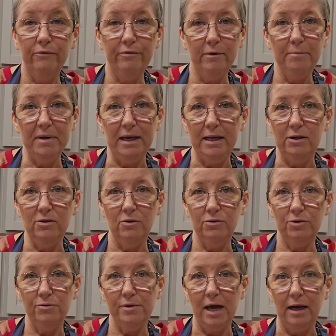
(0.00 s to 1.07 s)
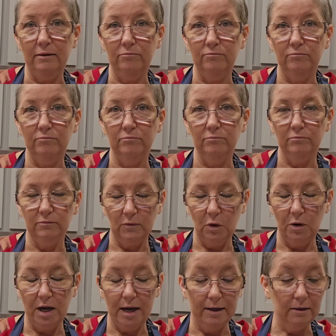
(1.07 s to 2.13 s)
from me. Don't do that.
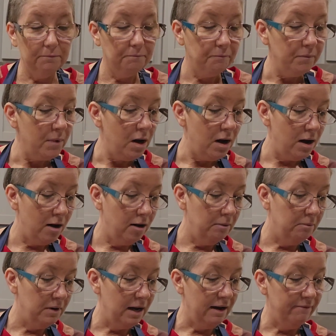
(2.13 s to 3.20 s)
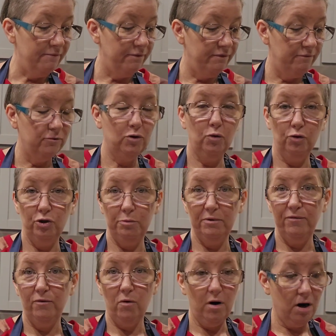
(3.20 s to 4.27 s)
Okay. I've told you
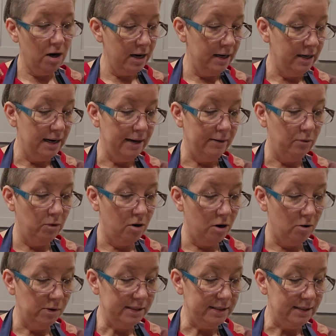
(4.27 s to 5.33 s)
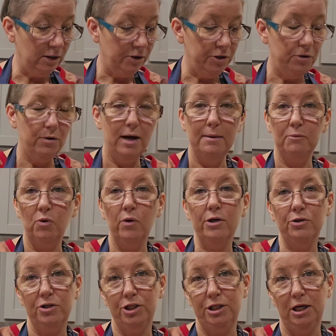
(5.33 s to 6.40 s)
before, and I will always tell you, I'm going
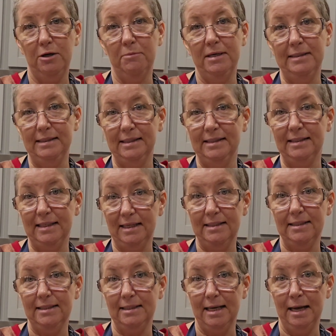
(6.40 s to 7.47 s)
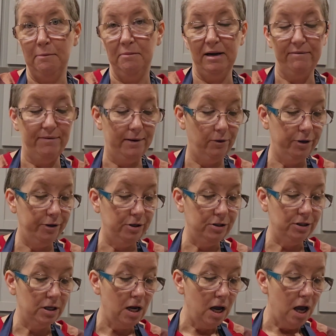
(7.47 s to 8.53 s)
to share my successes and my failures.